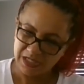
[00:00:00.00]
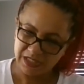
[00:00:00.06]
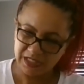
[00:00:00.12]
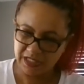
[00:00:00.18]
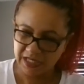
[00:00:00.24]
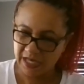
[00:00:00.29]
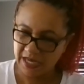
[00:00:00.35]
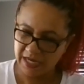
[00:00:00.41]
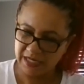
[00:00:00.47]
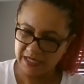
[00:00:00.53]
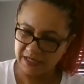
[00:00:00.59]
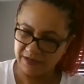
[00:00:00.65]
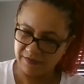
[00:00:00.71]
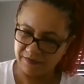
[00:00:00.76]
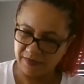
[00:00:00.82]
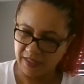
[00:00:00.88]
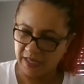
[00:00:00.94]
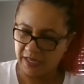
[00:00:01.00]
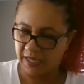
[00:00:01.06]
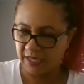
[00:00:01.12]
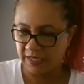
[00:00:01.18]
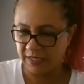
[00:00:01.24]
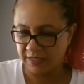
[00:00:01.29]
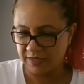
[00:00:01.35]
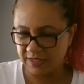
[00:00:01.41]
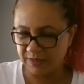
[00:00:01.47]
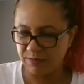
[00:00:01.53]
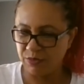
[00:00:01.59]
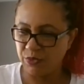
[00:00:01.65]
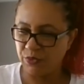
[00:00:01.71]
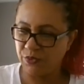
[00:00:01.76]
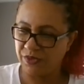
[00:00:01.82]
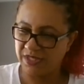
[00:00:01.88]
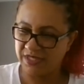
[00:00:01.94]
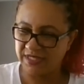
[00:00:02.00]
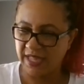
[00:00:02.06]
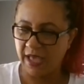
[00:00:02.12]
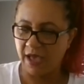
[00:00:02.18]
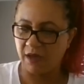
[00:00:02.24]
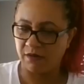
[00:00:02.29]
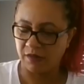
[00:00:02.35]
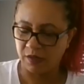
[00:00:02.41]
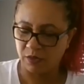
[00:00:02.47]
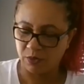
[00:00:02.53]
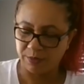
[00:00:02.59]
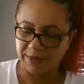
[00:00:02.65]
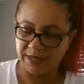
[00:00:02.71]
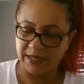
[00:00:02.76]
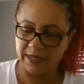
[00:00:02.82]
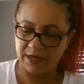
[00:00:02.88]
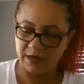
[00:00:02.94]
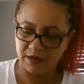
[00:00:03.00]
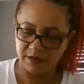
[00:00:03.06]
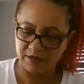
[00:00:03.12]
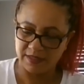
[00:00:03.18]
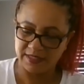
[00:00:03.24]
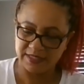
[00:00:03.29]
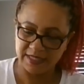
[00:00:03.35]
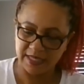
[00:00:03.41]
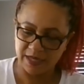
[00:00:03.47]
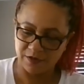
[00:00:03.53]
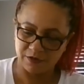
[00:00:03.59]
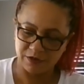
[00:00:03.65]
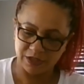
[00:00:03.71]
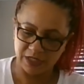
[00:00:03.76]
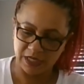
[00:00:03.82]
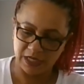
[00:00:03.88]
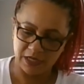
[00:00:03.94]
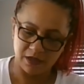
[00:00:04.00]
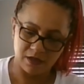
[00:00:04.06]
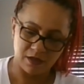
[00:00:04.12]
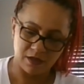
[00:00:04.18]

to kind of like smooth this out a little bit, this energy.